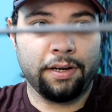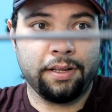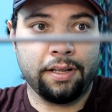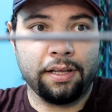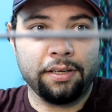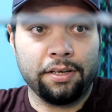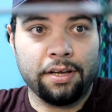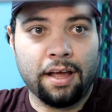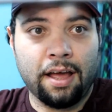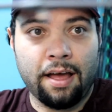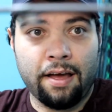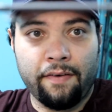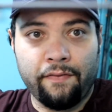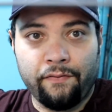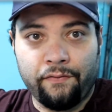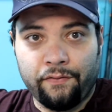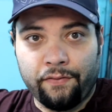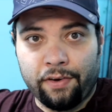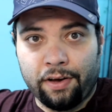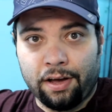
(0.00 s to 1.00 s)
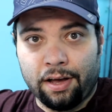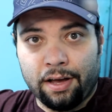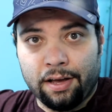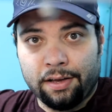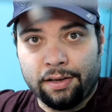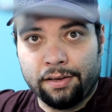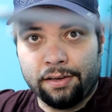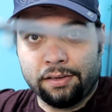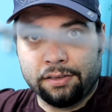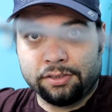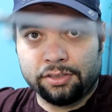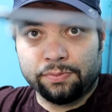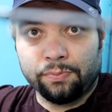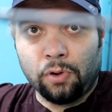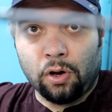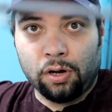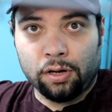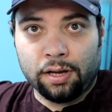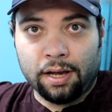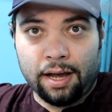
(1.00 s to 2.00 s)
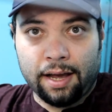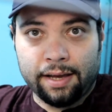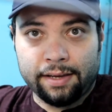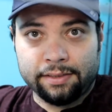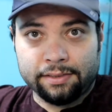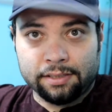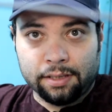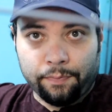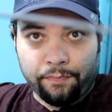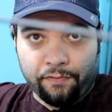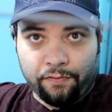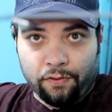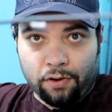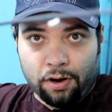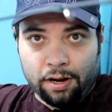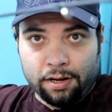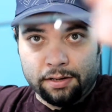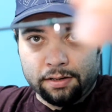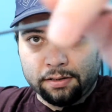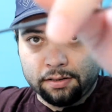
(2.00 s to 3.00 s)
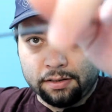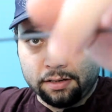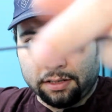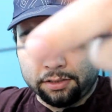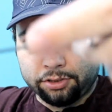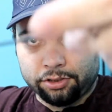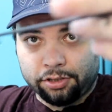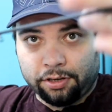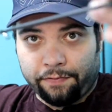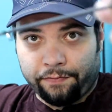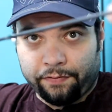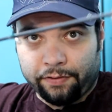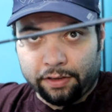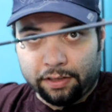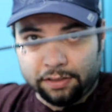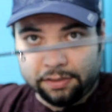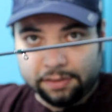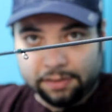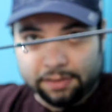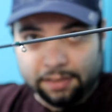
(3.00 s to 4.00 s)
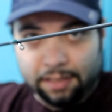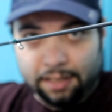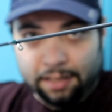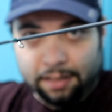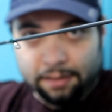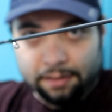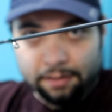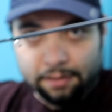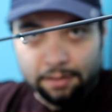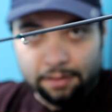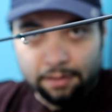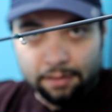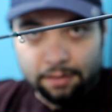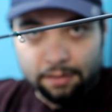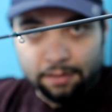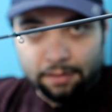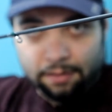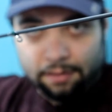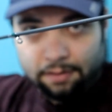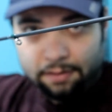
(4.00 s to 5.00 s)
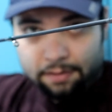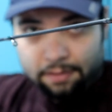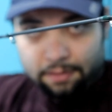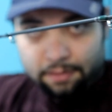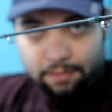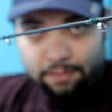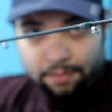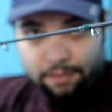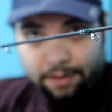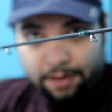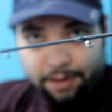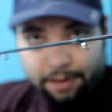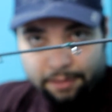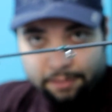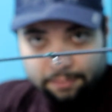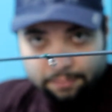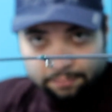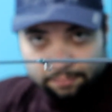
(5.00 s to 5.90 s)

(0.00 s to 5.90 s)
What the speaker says: And then you have small guides up front. I'm not sure if you could see it, right?